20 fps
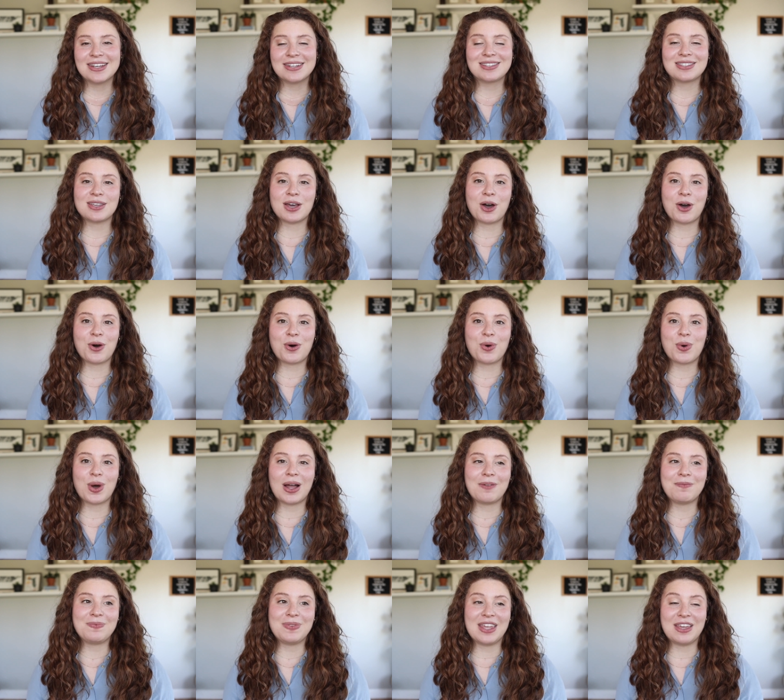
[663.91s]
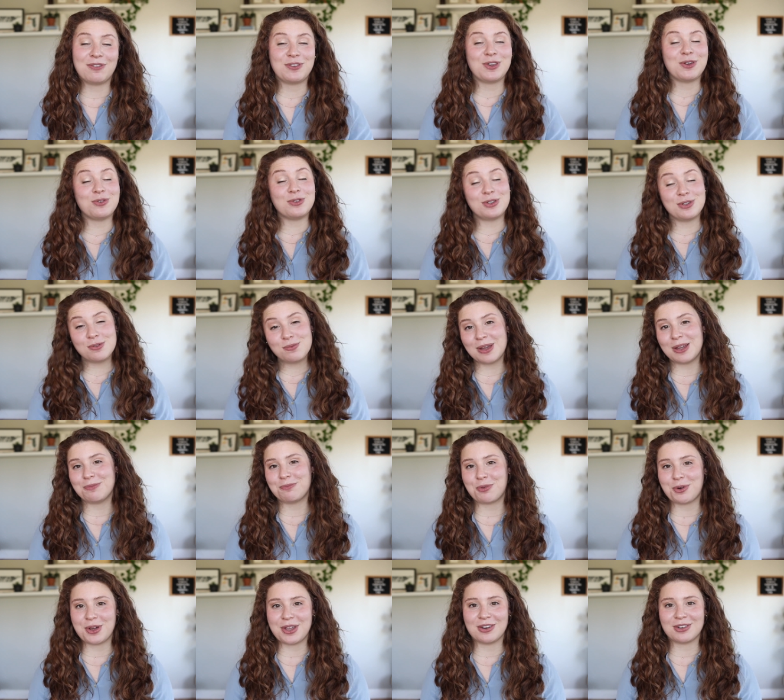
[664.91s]
So if you do
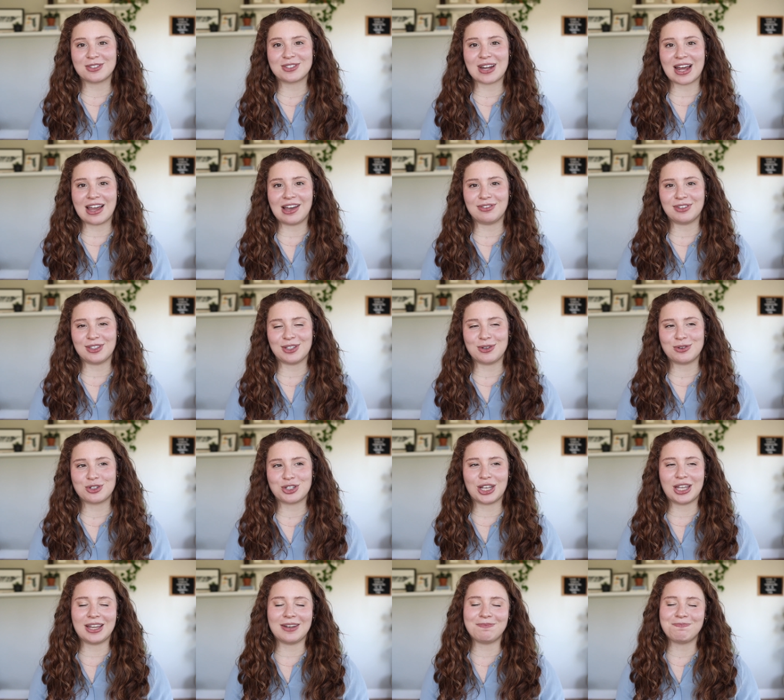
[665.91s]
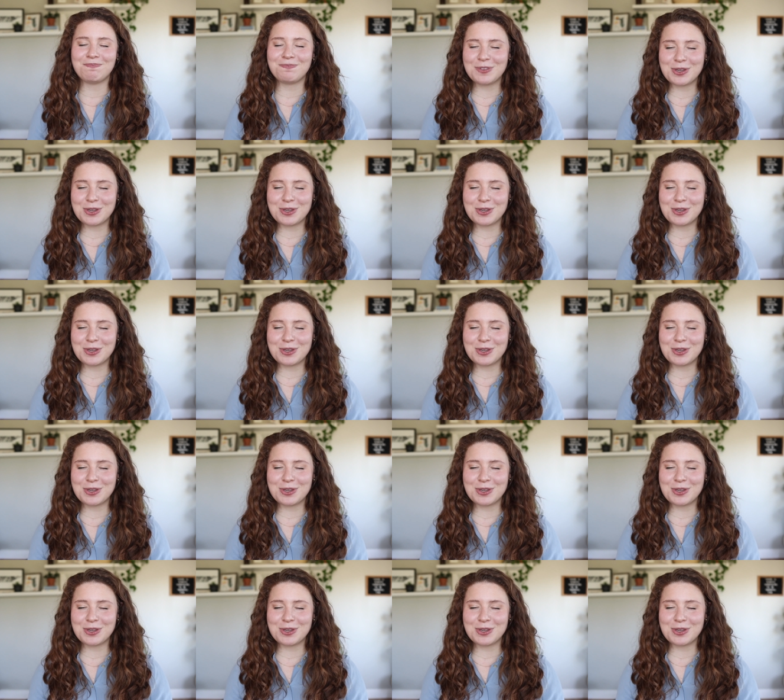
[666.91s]
pinpoint your style evolution,